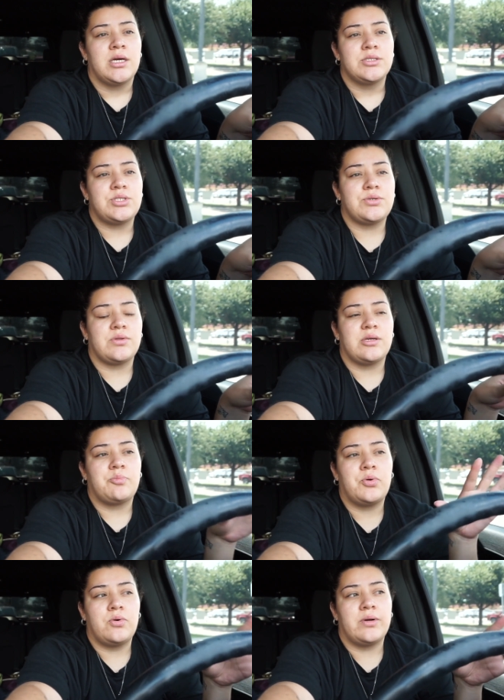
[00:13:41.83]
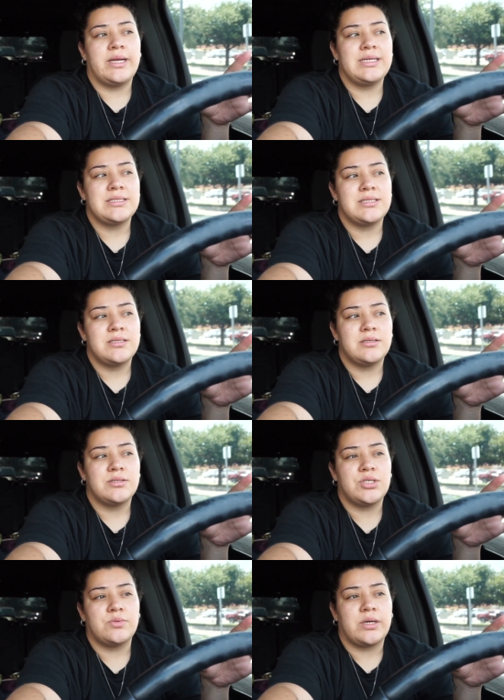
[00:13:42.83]
to the point
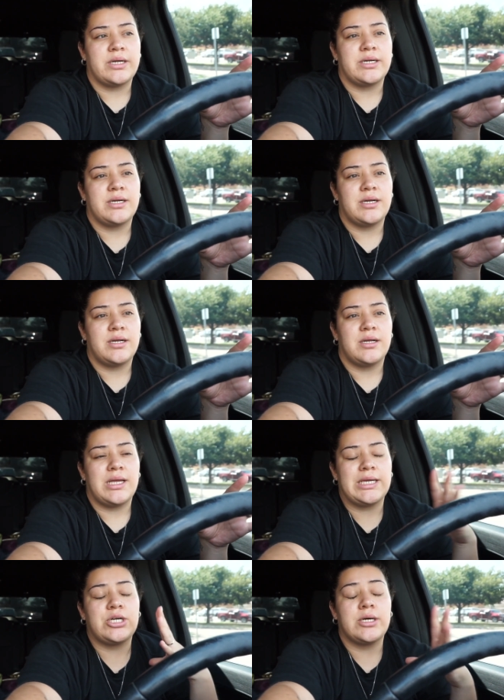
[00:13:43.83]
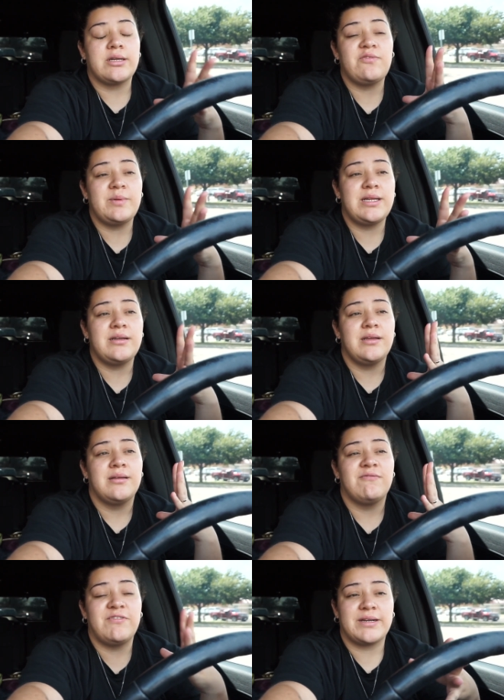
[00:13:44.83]
to where it could have been
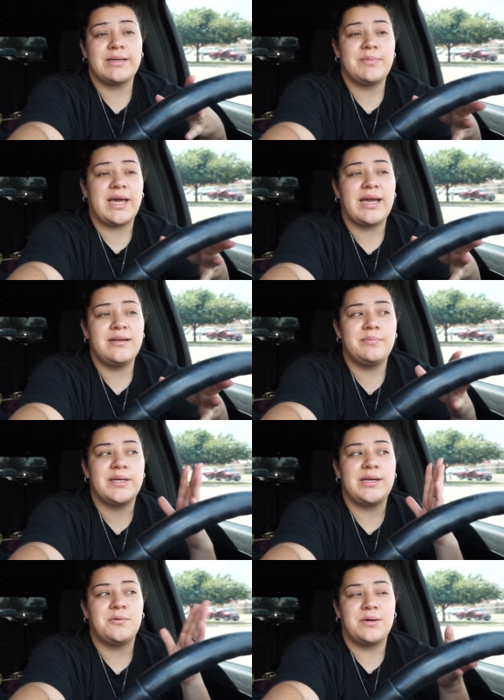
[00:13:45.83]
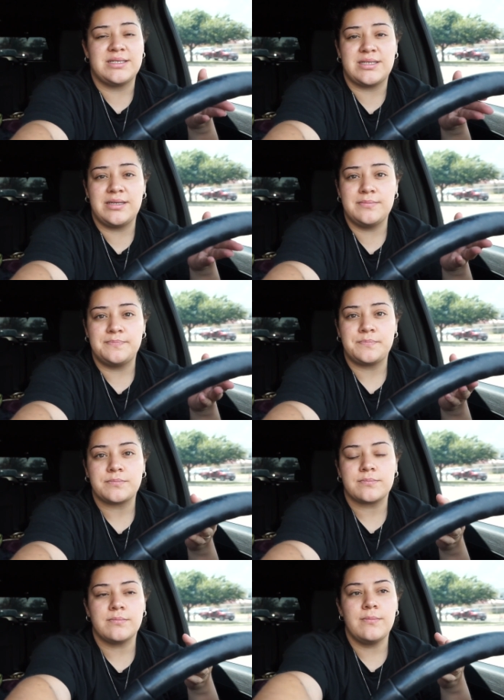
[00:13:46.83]
very bad, but it wasn't.
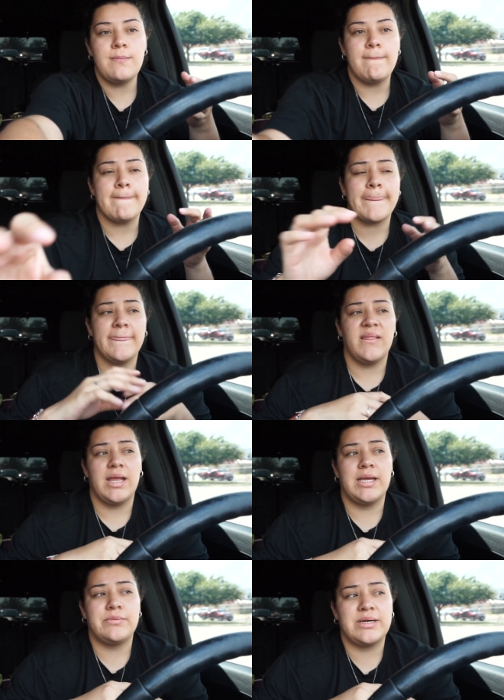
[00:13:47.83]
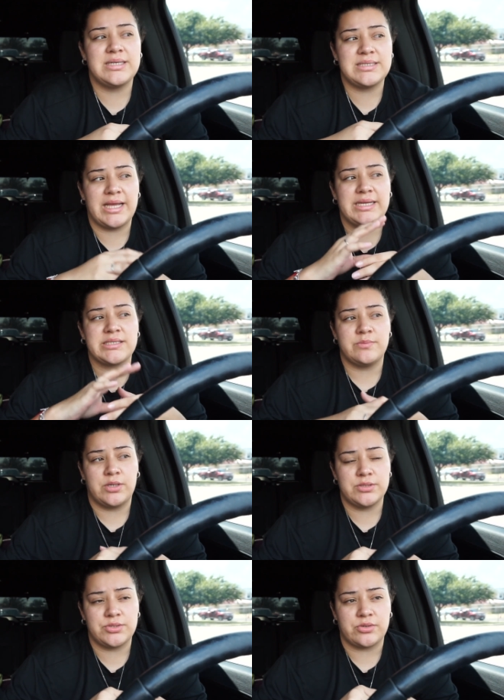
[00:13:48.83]
It was a
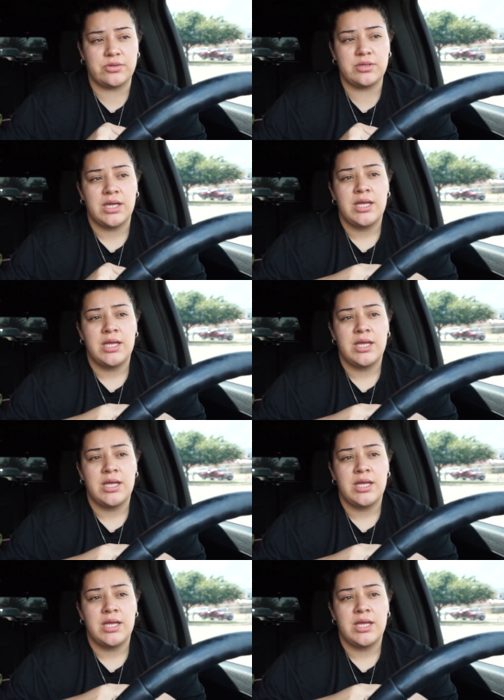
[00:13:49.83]
small stroke.